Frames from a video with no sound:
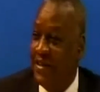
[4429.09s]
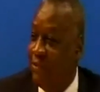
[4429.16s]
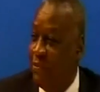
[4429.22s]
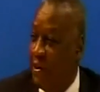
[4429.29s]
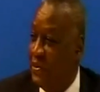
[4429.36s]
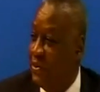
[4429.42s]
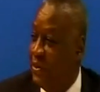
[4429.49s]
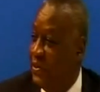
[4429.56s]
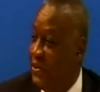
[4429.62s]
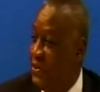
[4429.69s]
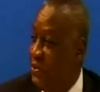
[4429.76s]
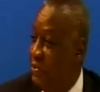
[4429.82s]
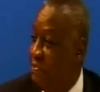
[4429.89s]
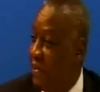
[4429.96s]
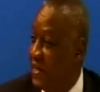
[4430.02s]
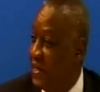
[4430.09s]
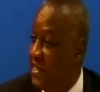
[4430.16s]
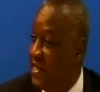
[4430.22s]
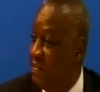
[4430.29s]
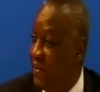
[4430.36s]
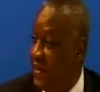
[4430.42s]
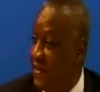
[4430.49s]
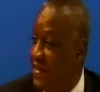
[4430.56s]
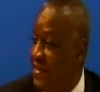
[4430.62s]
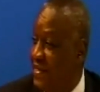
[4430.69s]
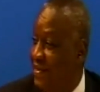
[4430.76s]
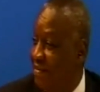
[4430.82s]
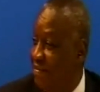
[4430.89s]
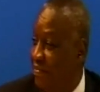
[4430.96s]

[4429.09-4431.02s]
one or two participants,